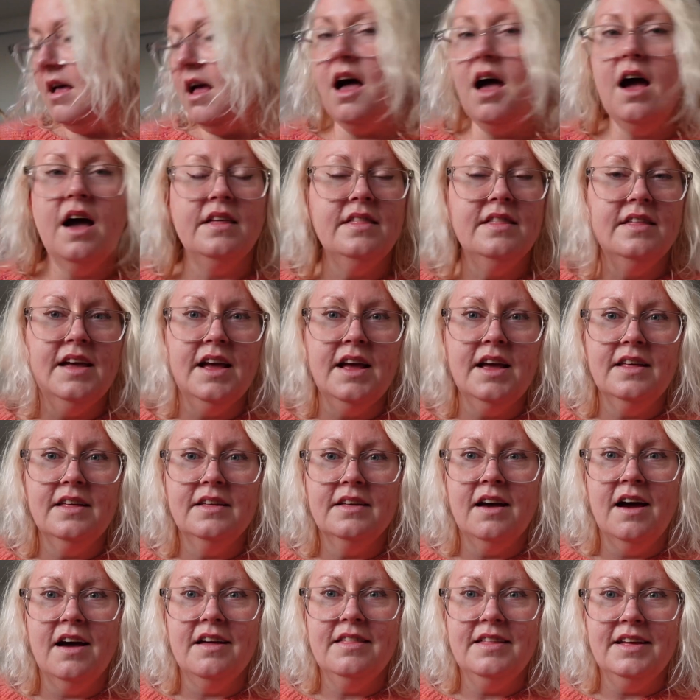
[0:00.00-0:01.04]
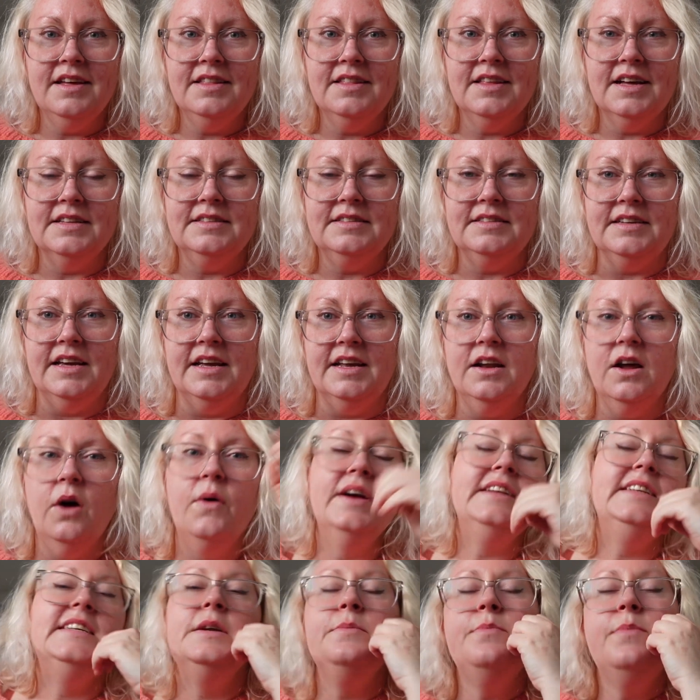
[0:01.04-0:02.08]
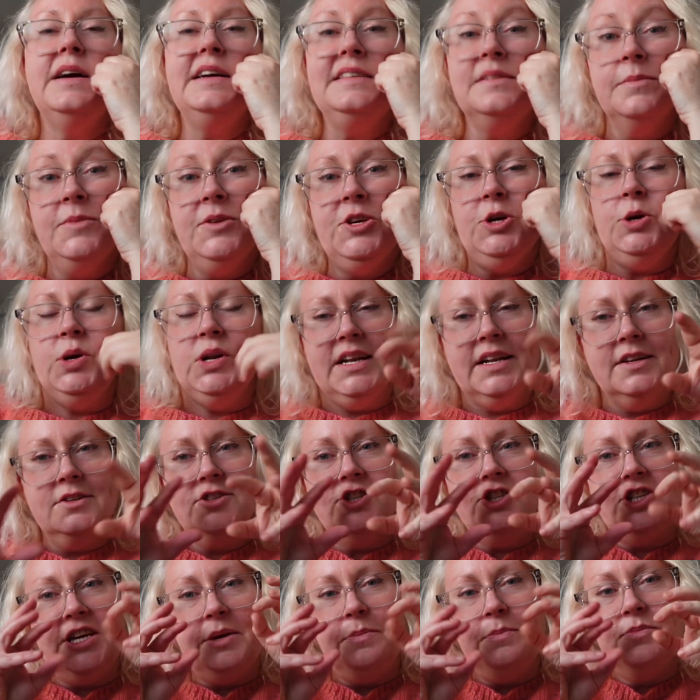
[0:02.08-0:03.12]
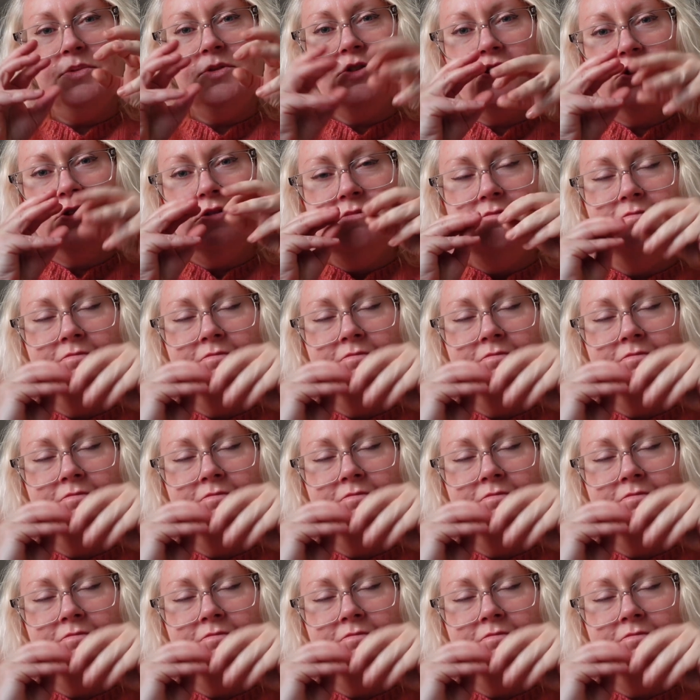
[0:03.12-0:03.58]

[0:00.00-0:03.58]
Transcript: I think that's it. Oh, I did buy some cute little sheep-shaped